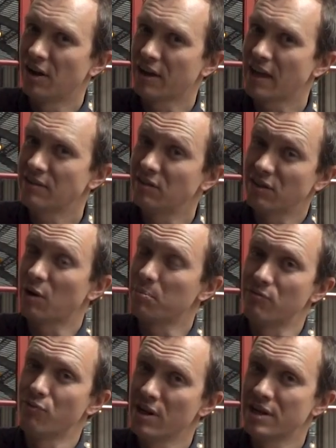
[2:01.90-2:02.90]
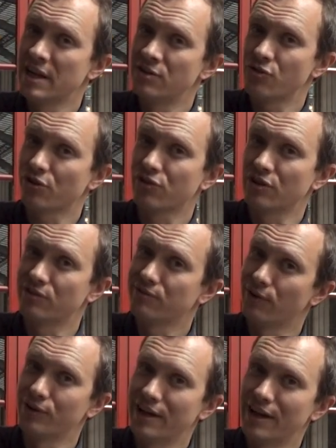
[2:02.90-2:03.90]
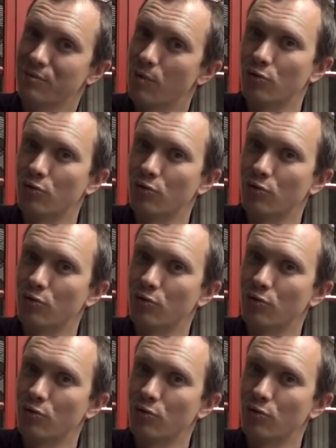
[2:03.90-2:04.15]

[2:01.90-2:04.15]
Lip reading: Again, that'll be really interesting to find out